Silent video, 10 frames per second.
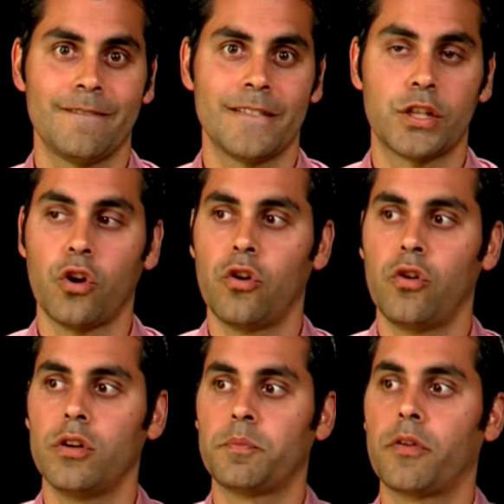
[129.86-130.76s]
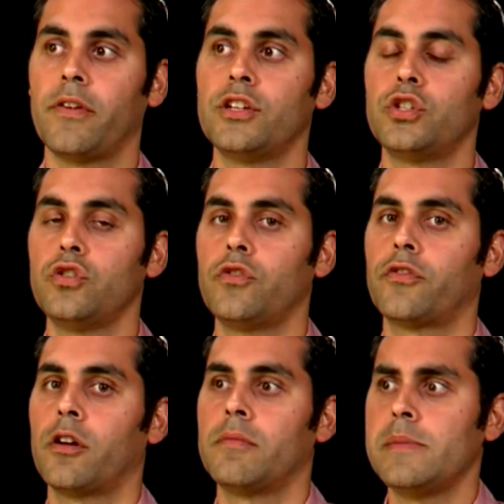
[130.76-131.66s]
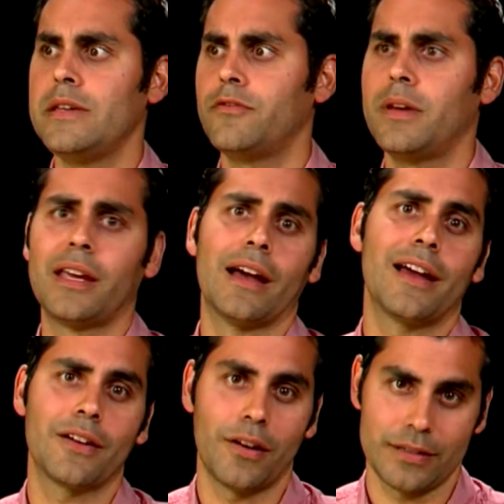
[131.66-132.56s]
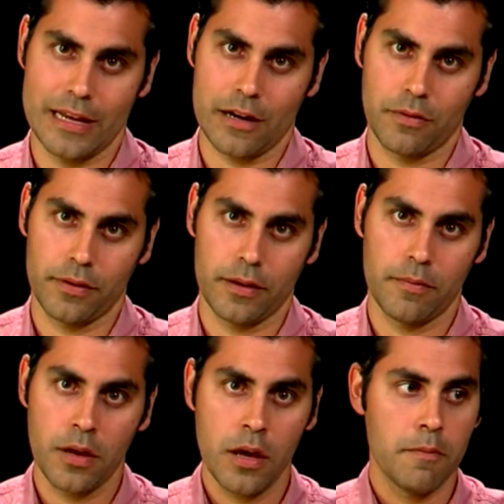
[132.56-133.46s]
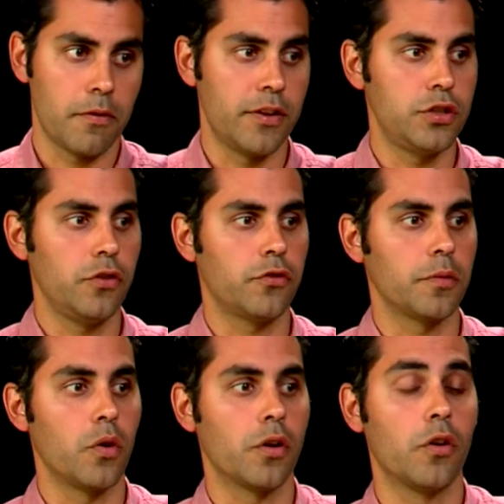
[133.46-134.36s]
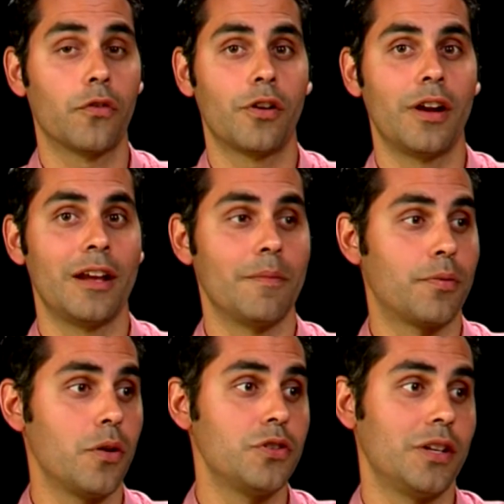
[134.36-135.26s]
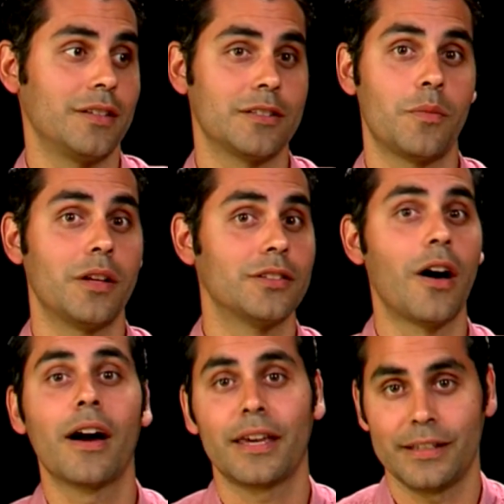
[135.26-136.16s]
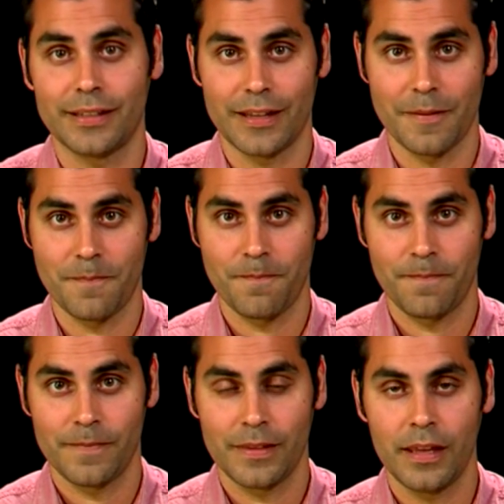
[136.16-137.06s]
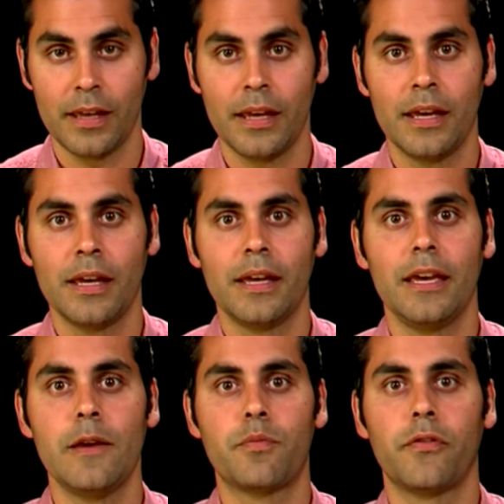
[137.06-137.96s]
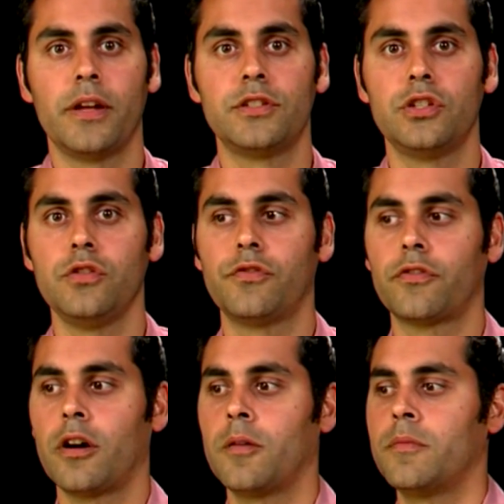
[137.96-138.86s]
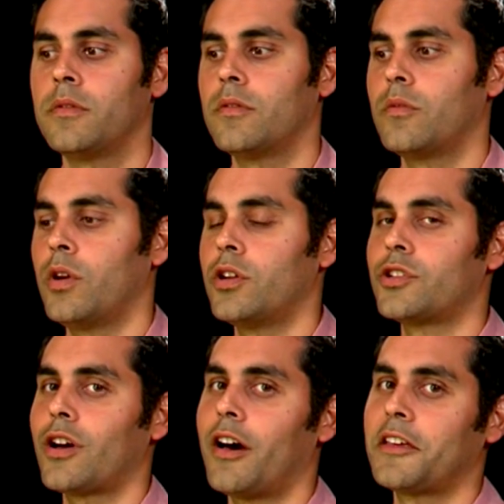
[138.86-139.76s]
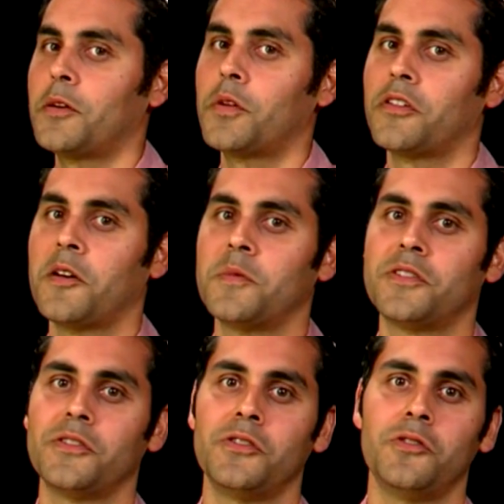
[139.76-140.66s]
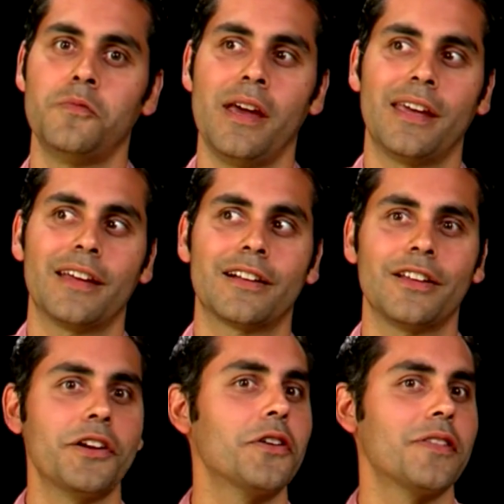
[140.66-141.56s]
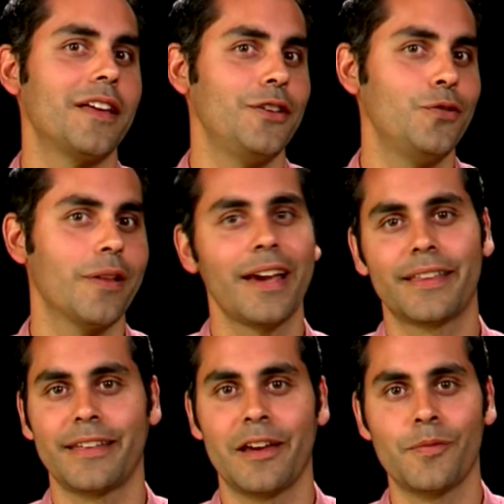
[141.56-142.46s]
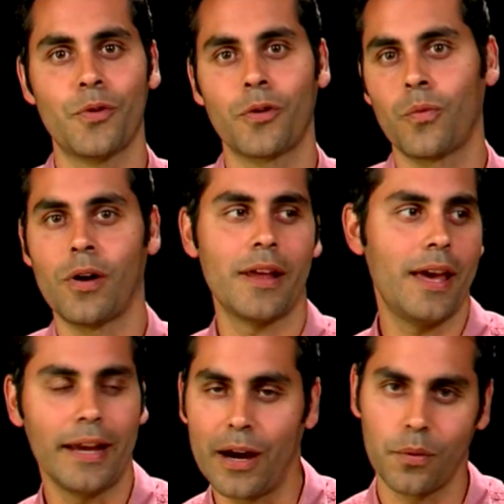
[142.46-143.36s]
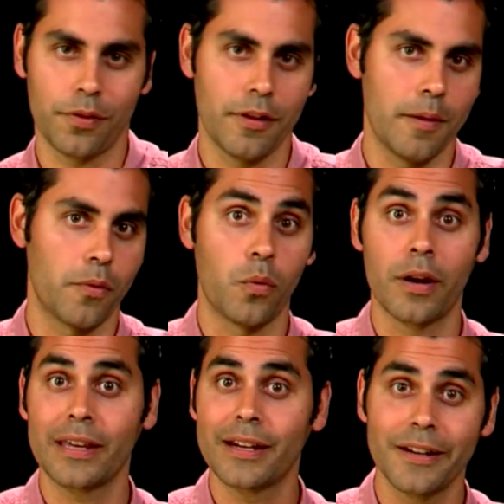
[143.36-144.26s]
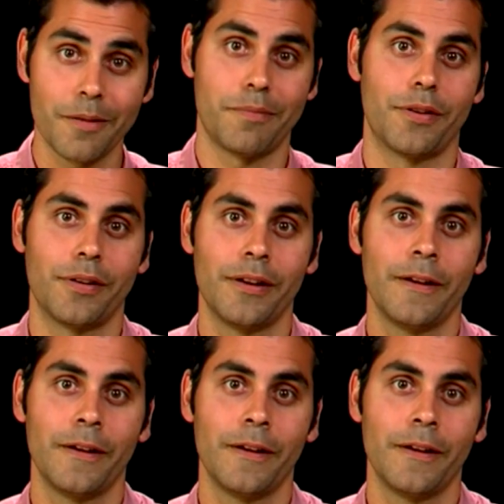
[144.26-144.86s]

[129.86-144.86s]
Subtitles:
So it prevents you from maybe even making eye contact with them. Prevents you from going over and approaching someone and talking to them. It prevents you from, when you're talking with them, to make it clear that you like them or want to hang out with them or want to get a number.